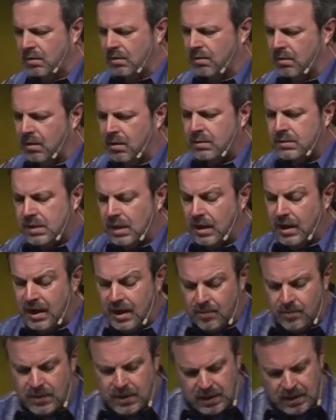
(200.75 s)
a long
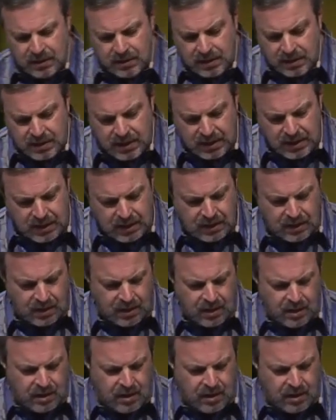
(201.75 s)
time and that he